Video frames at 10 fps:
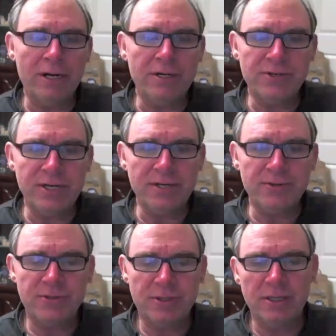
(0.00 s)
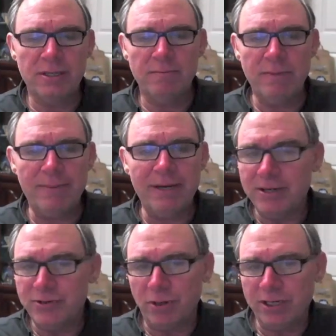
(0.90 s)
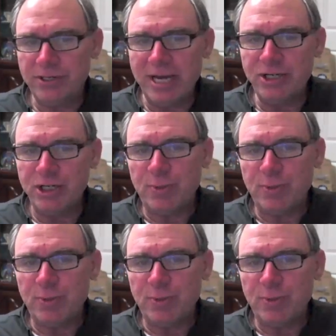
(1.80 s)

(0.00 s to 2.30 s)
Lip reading: disease, maybe in its early stages,